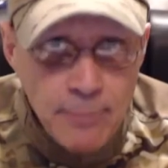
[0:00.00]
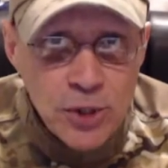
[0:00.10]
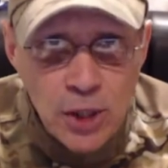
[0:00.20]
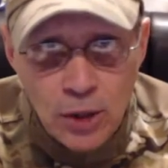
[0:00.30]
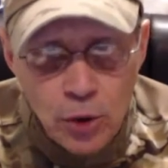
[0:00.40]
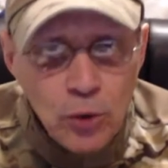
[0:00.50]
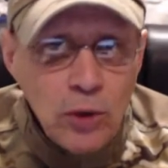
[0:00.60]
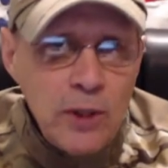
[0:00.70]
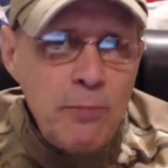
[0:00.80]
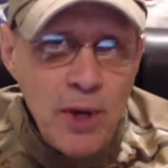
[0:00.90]

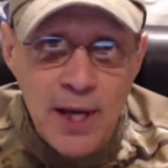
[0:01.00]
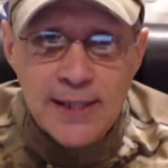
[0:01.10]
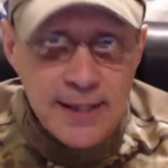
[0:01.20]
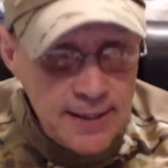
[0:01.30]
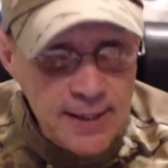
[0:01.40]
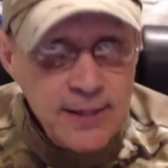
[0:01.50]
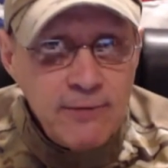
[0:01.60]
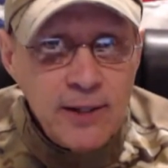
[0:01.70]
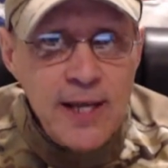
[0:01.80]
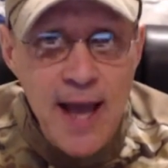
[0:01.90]
absolutely,
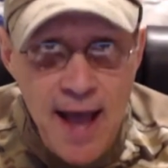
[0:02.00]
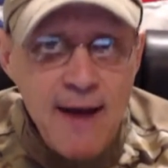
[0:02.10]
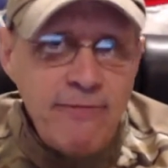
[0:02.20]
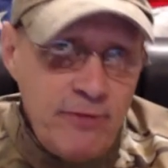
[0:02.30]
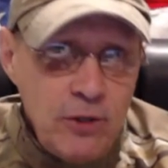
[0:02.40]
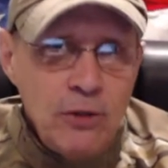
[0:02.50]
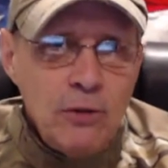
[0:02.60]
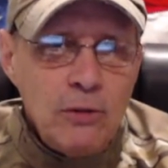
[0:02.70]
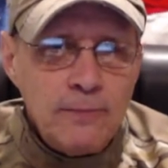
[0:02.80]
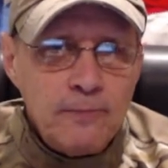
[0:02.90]
positively have
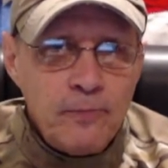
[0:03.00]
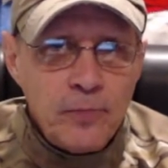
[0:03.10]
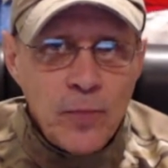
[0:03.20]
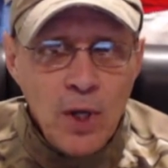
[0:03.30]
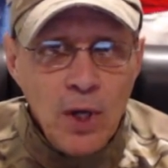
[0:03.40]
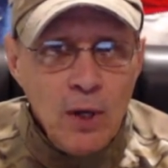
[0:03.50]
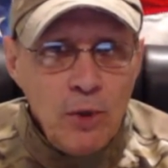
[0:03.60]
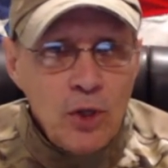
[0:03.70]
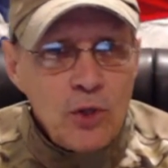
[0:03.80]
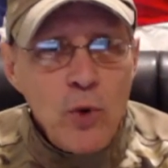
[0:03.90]
to.
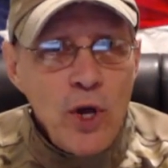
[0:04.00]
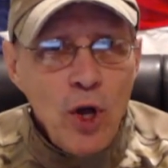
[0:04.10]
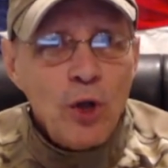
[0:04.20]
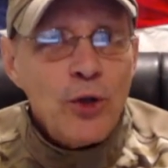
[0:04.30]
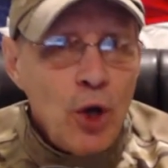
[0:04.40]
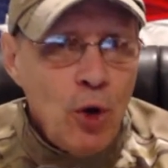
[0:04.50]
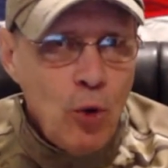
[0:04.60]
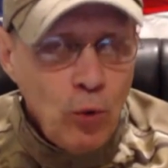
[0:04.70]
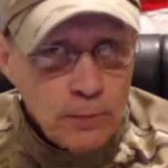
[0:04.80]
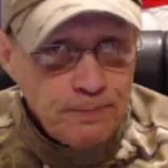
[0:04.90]
Because we all
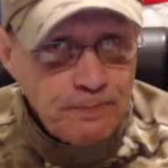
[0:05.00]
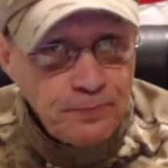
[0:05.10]
know